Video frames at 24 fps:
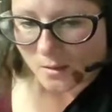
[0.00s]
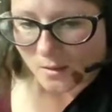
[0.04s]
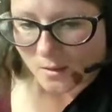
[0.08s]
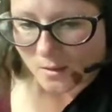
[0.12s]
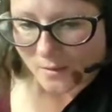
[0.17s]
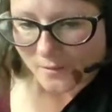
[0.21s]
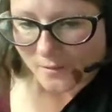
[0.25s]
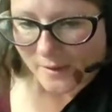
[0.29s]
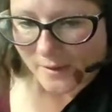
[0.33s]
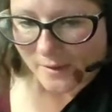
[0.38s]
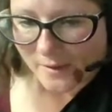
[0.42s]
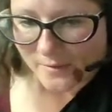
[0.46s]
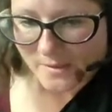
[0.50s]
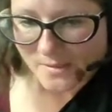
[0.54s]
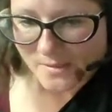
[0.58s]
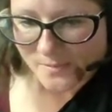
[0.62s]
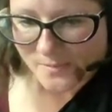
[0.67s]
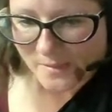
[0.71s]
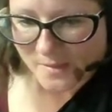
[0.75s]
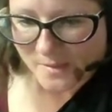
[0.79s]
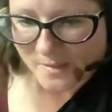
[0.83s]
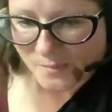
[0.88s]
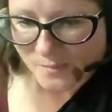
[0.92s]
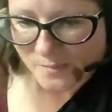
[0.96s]
That was my
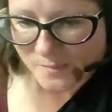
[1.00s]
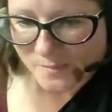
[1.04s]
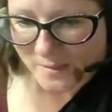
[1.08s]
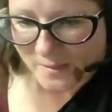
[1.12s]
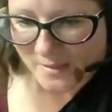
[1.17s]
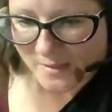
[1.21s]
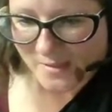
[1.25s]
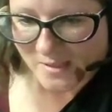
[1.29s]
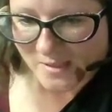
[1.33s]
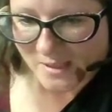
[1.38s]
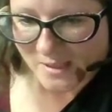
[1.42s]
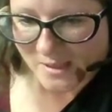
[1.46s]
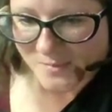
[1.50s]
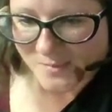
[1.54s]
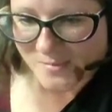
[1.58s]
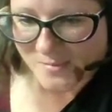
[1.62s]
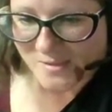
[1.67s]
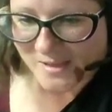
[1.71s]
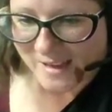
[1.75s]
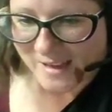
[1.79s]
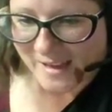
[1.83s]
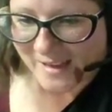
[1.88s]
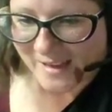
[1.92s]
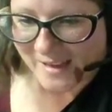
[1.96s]
response to him
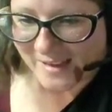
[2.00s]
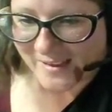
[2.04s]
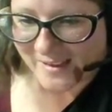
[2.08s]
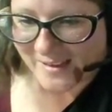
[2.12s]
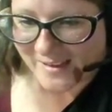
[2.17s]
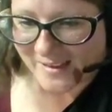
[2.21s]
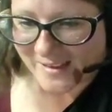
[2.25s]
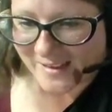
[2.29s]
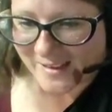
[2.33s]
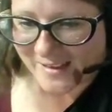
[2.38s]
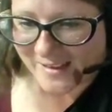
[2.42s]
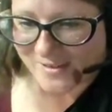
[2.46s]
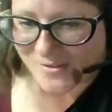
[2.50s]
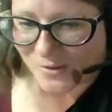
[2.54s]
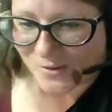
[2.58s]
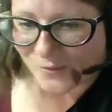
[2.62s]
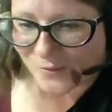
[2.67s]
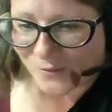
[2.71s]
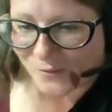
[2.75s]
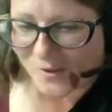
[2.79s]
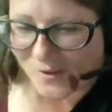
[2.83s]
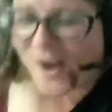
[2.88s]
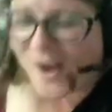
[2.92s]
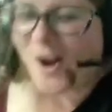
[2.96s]
saying he has no
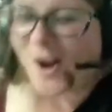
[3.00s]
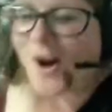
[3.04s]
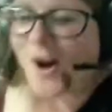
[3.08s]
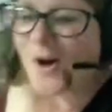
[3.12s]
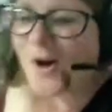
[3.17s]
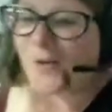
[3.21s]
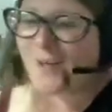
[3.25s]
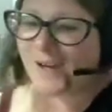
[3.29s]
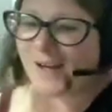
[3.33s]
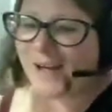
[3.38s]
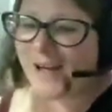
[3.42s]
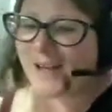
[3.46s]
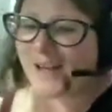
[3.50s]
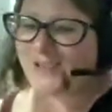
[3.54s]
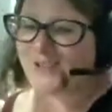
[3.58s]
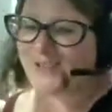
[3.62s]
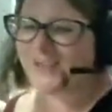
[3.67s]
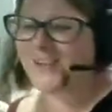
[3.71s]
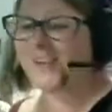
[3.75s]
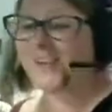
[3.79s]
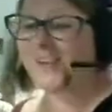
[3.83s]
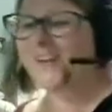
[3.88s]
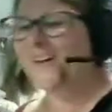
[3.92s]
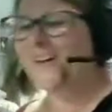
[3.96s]
friend. Oh,
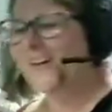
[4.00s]
gotcha.